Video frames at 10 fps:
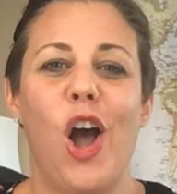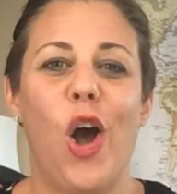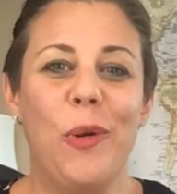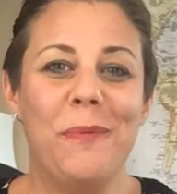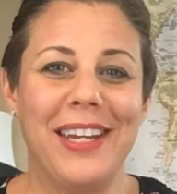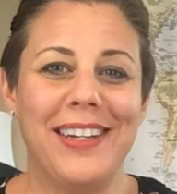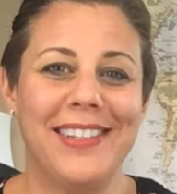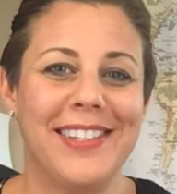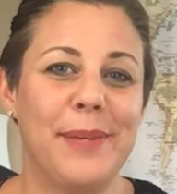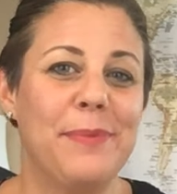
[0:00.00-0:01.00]
Home
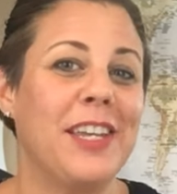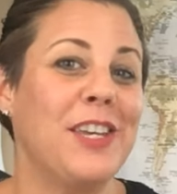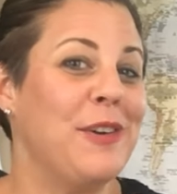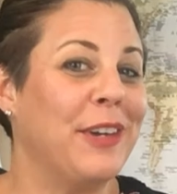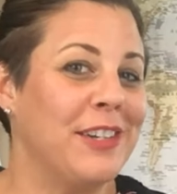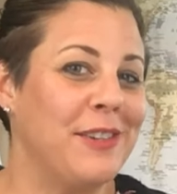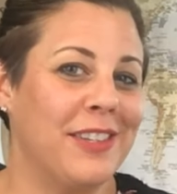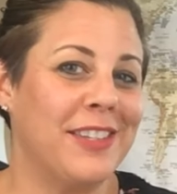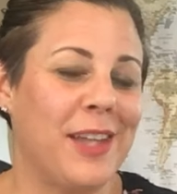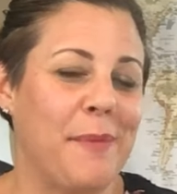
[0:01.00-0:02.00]
maintenance tips that you can do
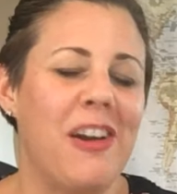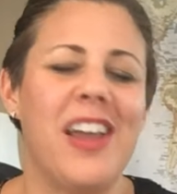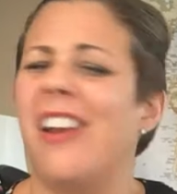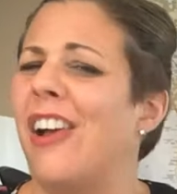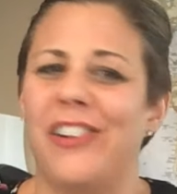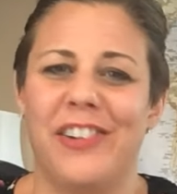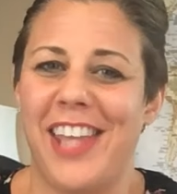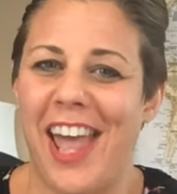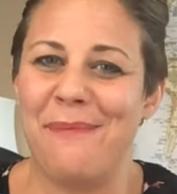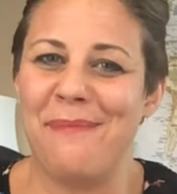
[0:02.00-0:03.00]
this summer in under
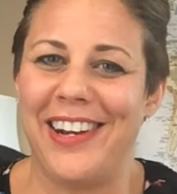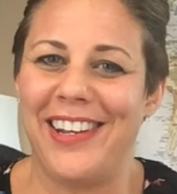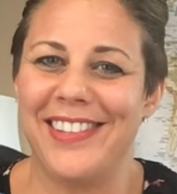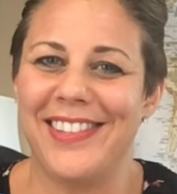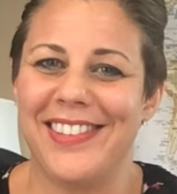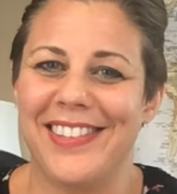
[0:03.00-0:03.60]
10 minutes.